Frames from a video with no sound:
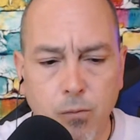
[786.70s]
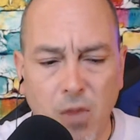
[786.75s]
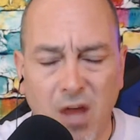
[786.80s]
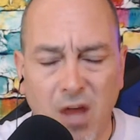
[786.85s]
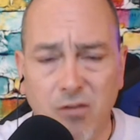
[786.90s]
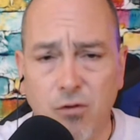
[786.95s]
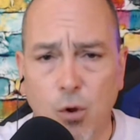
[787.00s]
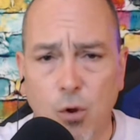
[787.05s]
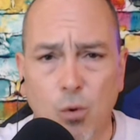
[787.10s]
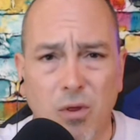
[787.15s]

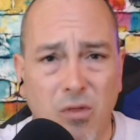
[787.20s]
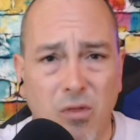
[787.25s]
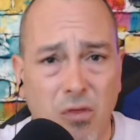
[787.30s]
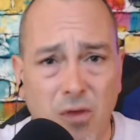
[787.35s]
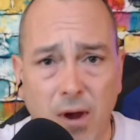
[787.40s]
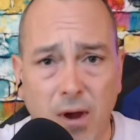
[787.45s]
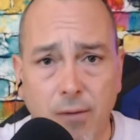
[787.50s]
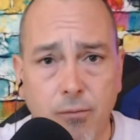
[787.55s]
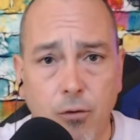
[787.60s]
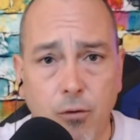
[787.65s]
That's the only
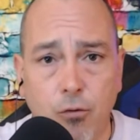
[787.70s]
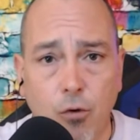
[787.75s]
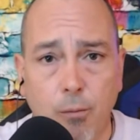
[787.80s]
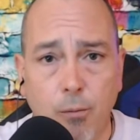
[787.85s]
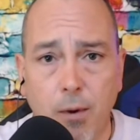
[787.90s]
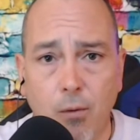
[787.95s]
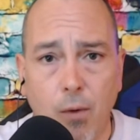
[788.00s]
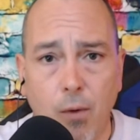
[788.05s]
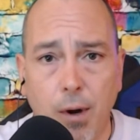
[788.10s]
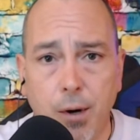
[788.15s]
theft that's on
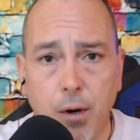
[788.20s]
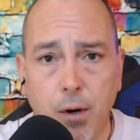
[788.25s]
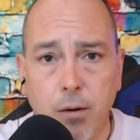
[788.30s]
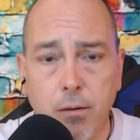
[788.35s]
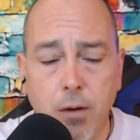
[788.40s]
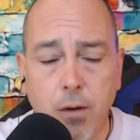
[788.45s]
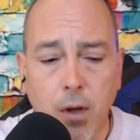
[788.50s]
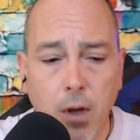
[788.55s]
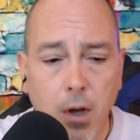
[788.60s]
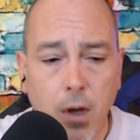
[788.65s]
my
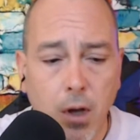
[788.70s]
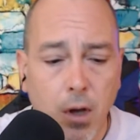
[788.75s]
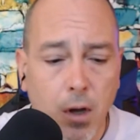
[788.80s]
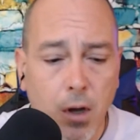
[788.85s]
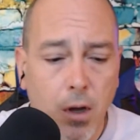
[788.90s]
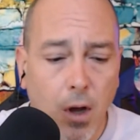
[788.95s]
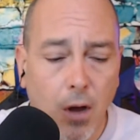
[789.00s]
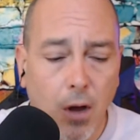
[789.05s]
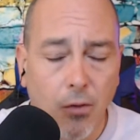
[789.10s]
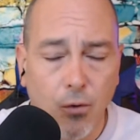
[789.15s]
record.
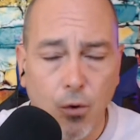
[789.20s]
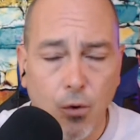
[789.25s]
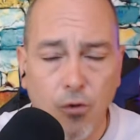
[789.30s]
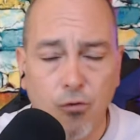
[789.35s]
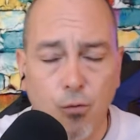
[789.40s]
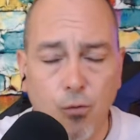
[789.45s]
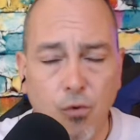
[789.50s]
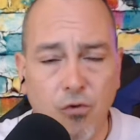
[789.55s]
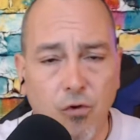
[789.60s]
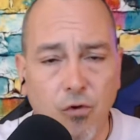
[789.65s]
There
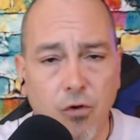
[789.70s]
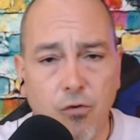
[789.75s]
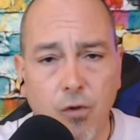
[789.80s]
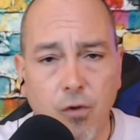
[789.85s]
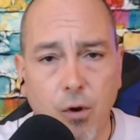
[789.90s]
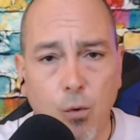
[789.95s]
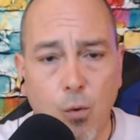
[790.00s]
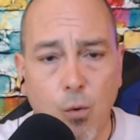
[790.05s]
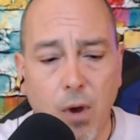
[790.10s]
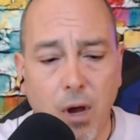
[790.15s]
is
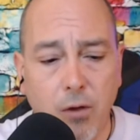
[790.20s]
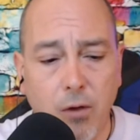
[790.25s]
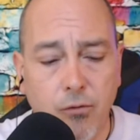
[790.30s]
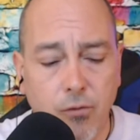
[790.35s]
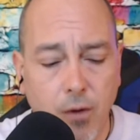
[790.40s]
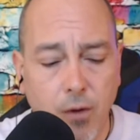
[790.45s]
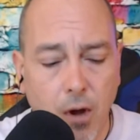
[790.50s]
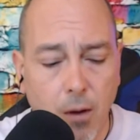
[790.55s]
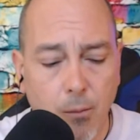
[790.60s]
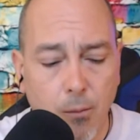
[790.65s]
resisting
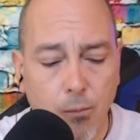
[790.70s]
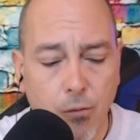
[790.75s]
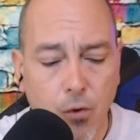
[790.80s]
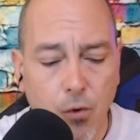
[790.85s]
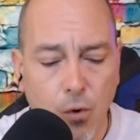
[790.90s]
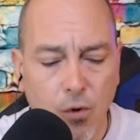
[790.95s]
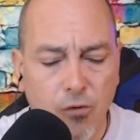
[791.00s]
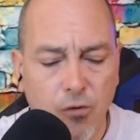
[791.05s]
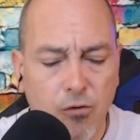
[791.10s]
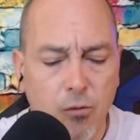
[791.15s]
arrest.
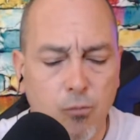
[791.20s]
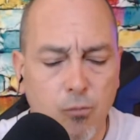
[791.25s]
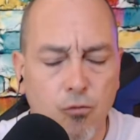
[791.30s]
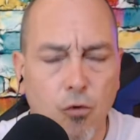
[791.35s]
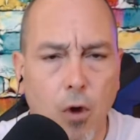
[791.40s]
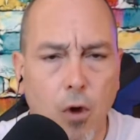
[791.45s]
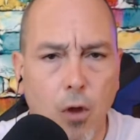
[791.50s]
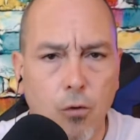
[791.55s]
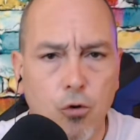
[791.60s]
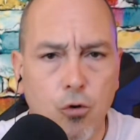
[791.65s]
There is some
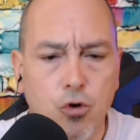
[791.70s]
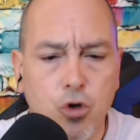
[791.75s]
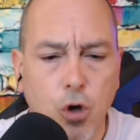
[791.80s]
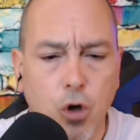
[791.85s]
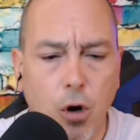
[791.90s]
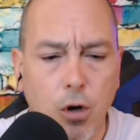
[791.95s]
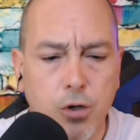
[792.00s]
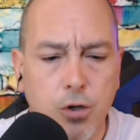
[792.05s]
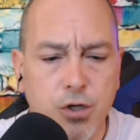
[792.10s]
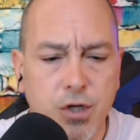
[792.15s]
other
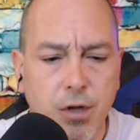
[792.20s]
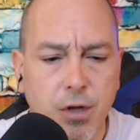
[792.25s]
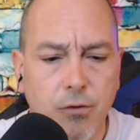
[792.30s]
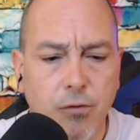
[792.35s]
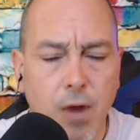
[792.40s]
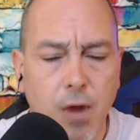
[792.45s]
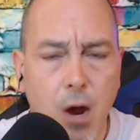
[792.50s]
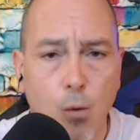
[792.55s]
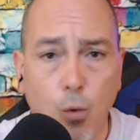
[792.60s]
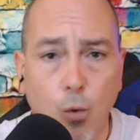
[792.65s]

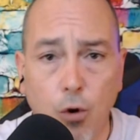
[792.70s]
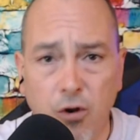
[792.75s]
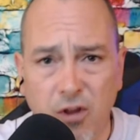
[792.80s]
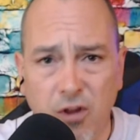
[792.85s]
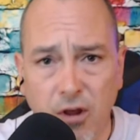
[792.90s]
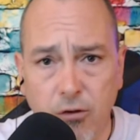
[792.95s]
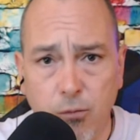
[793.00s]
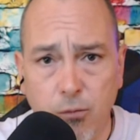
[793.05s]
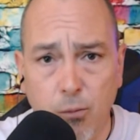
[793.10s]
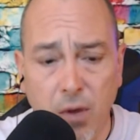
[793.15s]
charges that were
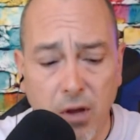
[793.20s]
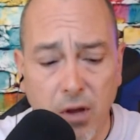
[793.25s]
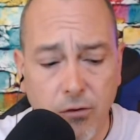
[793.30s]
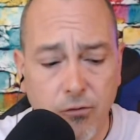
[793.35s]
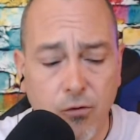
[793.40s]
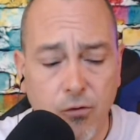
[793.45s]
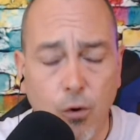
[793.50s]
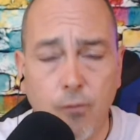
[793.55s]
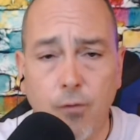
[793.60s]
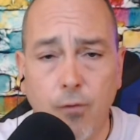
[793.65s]

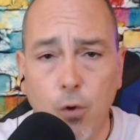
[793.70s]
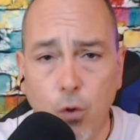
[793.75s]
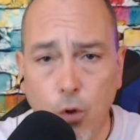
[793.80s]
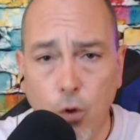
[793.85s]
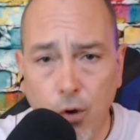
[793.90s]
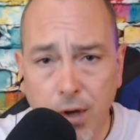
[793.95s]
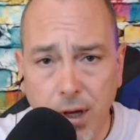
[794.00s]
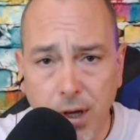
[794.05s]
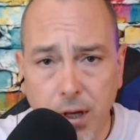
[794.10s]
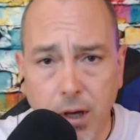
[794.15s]
dismissed. So if you're
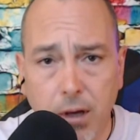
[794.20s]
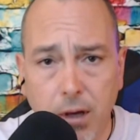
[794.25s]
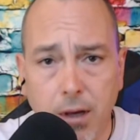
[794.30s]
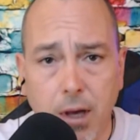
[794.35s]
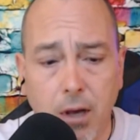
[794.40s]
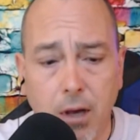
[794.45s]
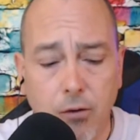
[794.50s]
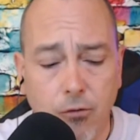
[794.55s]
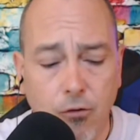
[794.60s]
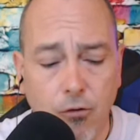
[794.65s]
looking at
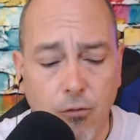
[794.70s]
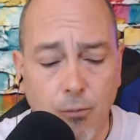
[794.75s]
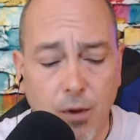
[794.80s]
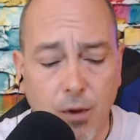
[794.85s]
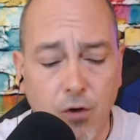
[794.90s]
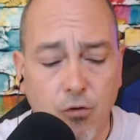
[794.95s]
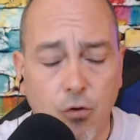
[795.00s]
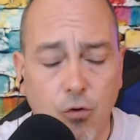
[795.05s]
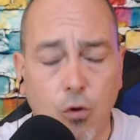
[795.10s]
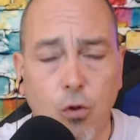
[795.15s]
cases,
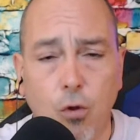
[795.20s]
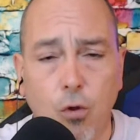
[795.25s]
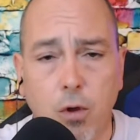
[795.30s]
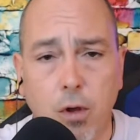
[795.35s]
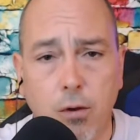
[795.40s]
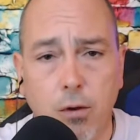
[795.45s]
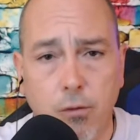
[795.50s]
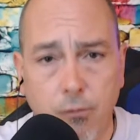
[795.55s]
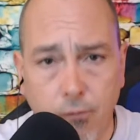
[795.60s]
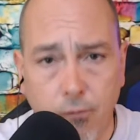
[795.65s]
make sure you look
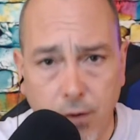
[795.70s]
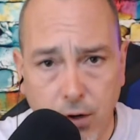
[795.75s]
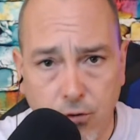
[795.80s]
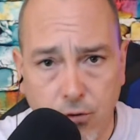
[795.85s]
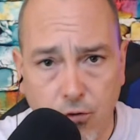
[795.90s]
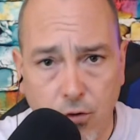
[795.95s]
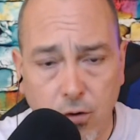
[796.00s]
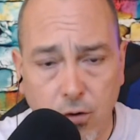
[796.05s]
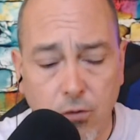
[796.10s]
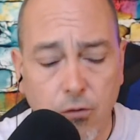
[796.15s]
at
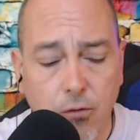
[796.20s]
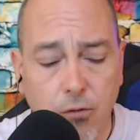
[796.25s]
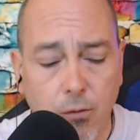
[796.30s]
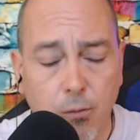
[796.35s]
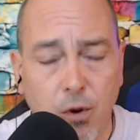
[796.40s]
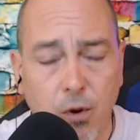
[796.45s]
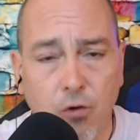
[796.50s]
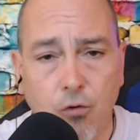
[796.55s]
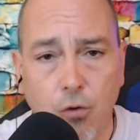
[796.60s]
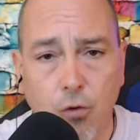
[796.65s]
convictions
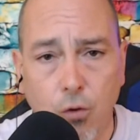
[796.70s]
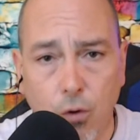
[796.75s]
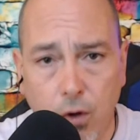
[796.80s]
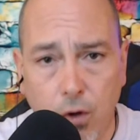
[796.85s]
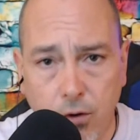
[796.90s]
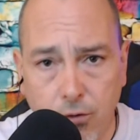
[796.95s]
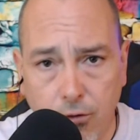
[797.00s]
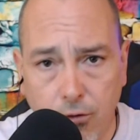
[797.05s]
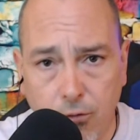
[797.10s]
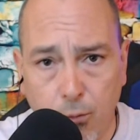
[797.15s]
and make sure you look
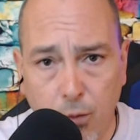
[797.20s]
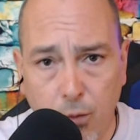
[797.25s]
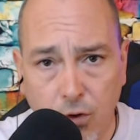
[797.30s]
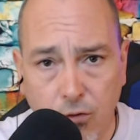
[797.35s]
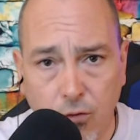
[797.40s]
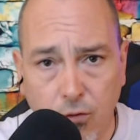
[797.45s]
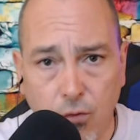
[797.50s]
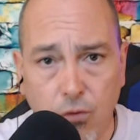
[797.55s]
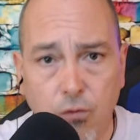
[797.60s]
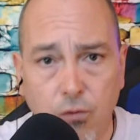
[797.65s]
at
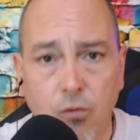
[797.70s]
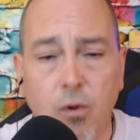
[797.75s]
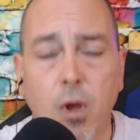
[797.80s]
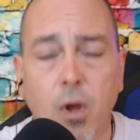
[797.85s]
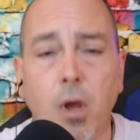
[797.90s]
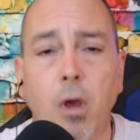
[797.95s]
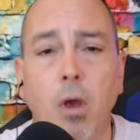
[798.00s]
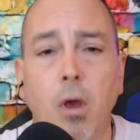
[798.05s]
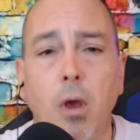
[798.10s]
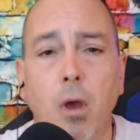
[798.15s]
dismissals.
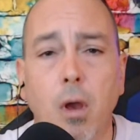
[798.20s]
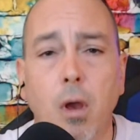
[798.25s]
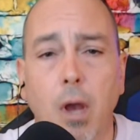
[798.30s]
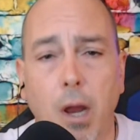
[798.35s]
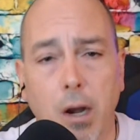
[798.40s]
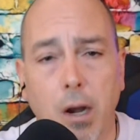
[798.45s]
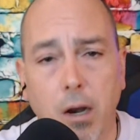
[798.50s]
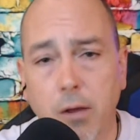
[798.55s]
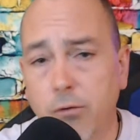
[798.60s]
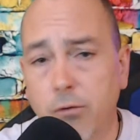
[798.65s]

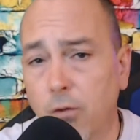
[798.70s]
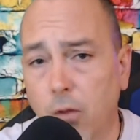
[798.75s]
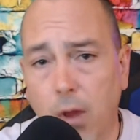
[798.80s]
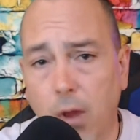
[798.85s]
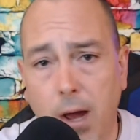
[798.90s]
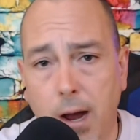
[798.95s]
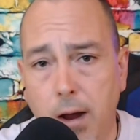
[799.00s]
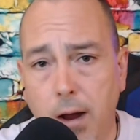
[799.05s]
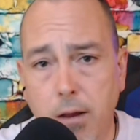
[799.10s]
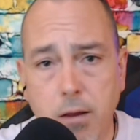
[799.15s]
And it is a
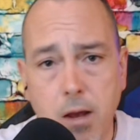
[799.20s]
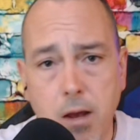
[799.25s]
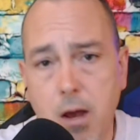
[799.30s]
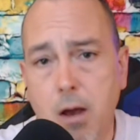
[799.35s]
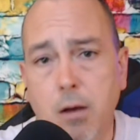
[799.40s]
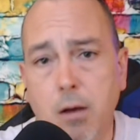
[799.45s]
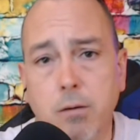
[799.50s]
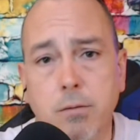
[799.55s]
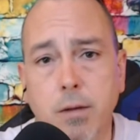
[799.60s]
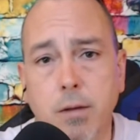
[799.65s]
lot.
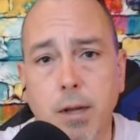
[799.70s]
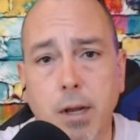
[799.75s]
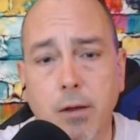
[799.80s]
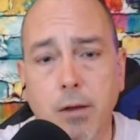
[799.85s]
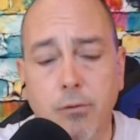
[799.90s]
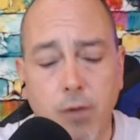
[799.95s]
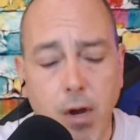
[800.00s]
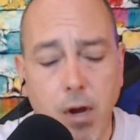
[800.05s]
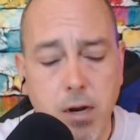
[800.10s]
Yeah, it is.